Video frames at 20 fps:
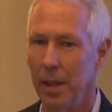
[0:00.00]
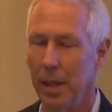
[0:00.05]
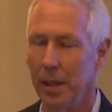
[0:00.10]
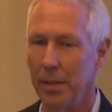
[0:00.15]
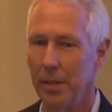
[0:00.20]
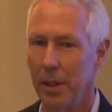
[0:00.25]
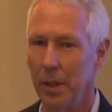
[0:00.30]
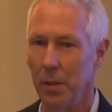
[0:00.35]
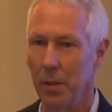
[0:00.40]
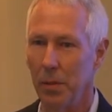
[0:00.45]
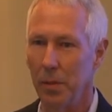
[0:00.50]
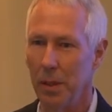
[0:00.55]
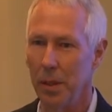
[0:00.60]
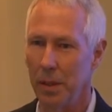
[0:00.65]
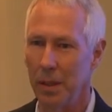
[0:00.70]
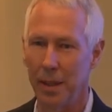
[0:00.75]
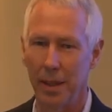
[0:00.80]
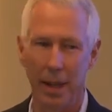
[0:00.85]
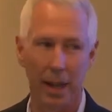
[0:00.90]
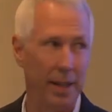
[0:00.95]
so
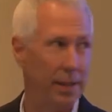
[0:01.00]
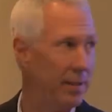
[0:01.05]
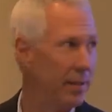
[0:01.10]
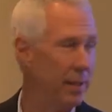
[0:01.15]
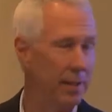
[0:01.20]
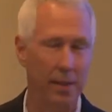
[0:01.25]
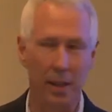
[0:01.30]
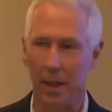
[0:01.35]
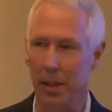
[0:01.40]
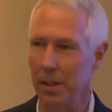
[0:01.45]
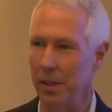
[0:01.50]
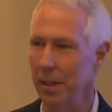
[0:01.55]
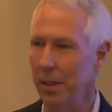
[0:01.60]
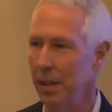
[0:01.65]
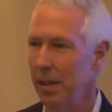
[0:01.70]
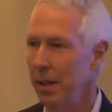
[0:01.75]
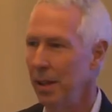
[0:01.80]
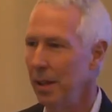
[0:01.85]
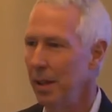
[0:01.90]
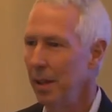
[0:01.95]
today's
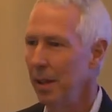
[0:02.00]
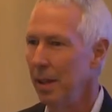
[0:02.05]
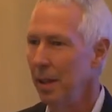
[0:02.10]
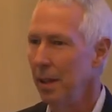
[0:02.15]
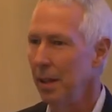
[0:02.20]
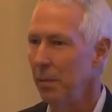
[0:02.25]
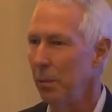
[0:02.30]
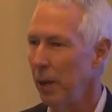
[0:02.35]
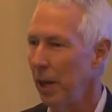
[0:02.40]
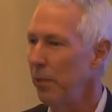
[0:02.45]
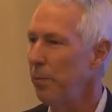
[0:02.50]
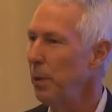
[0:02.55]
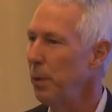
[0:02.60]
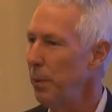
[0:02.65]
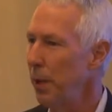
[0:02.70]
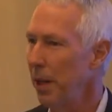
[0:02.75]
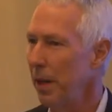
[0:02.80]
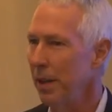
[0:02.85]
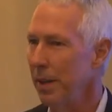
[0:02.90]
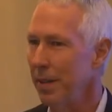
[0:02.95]
discussion, what I
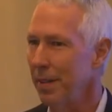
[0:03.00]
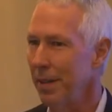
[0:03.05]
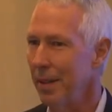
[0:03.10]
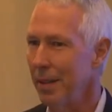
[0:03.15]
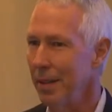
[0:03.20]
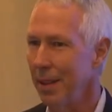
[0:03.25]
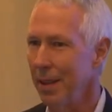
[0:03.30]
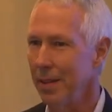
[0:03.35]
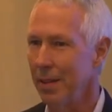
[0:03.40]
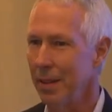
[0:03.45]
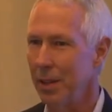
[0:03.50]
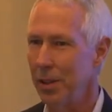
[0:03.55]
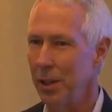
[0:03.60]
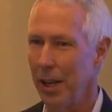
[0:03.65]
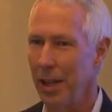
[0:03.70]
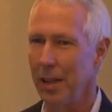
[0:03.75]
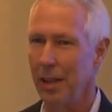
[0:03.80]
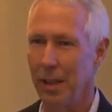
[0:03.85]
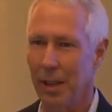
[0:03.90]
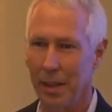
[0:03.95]
prepared is a
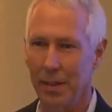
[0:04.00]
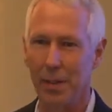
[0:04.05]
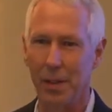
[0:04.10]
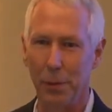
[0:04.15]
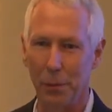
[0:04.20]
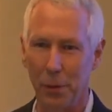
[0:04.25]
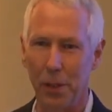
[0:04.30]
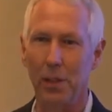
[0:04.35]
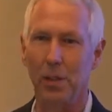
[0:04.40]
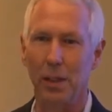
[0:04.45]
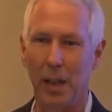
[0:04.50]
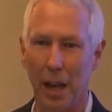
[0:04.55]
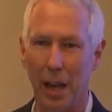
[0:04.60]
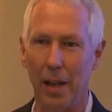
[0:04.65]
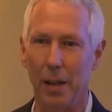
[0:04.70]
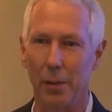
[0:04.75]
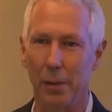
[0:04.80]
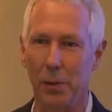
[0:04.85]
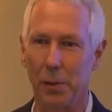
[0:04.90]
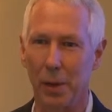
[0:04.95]
checklist, a field
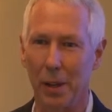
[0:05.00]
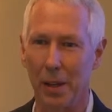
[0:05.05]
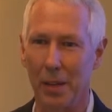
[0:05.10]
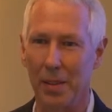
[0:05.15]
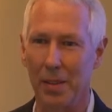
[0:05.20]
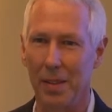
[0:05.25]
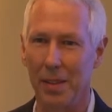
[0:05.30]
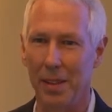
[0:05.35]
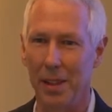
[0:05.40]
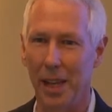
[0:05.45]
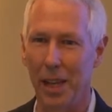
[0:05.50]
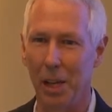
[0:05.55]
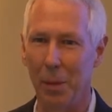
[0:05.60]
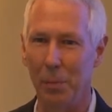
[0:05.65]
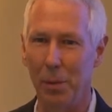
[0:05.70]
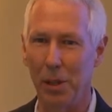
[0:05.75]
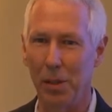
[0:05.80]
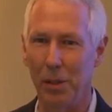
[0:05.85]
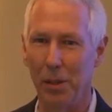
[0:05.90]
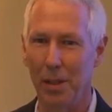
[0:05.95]
guide of sorts, to
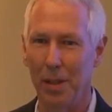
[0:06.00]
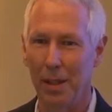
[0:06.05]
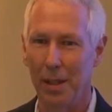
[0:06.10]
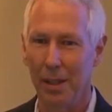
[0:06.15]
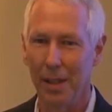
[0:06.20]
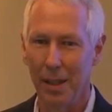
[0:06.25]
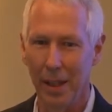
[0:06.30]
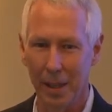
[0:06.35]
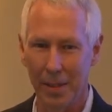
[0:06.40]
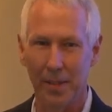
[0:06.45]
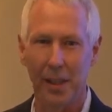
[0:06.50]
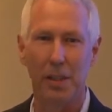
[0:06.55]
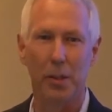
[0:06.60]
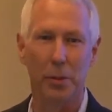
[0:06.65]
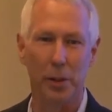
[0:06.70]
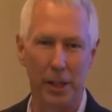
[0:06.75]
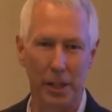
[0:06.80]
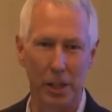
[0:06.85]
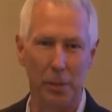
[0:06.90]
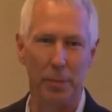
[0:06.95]
help you
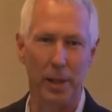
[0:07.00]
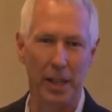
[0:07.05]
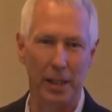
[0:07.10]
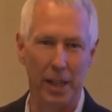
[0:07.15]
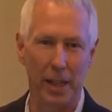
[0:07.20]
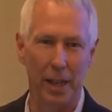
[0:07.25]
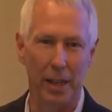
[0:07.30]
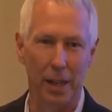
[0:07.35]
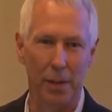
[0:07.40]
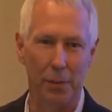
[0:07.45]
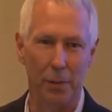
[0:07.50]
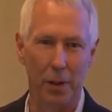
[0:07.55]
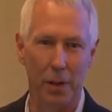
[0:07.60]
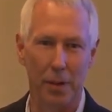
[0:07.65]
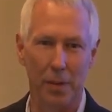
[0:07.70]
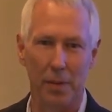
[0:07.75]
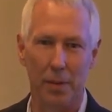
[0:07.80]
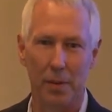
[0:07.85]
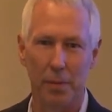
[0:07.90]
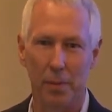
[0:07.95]
accelerate your big data
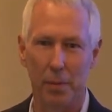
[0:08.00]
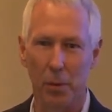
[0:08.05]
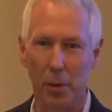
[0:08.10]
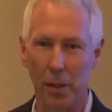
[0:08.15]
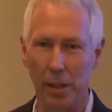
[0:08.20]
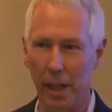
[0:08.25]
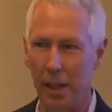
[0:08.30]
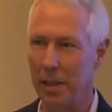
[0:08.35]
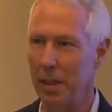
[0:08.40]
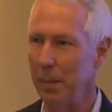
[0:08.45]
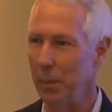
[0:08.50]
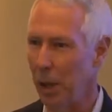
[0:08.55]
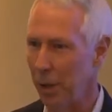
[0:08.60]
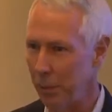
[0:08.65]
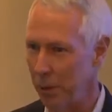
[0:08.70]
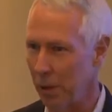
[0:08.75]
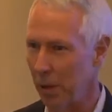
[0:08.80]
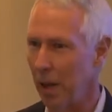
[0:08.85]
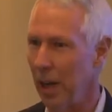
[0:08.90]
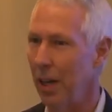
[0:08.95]
efforts or get them
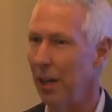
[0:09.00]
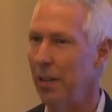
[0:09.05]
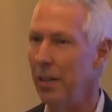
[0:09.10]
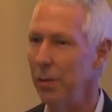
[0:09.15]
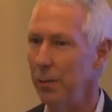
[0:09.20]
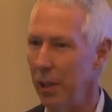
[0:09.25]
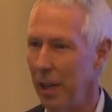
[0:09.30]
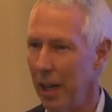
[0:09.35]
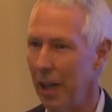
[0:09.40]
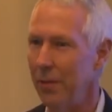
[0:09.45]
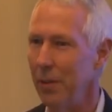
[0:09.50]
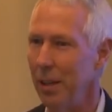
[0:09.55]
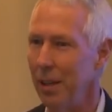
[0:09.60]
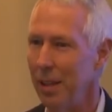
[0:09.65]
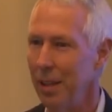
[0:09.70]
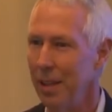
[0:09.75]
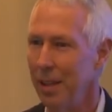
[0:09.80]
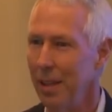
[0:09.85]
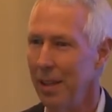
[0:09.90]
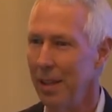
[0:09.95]
off the ground if you haven't
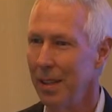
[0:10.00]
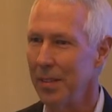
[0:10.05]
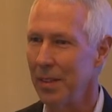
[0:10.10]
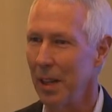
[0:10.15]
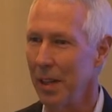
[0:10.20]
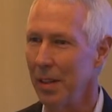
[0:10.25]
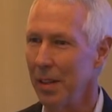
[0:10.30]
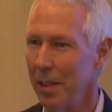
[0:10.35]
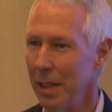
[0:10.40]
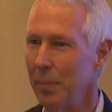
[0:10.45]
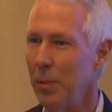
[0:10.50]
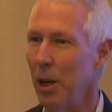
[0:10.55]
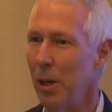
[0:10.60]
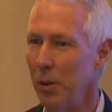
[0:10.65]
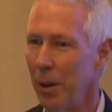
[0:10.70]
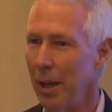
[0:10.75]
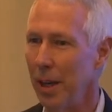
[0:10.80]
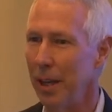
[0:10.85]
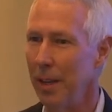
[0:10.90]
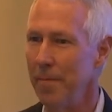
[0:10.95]
started them
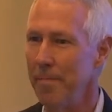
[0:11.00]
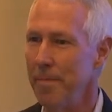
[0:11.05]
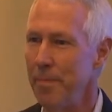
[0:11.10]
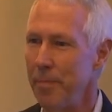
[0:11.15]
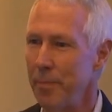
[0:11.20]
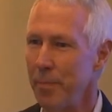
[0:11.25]
already.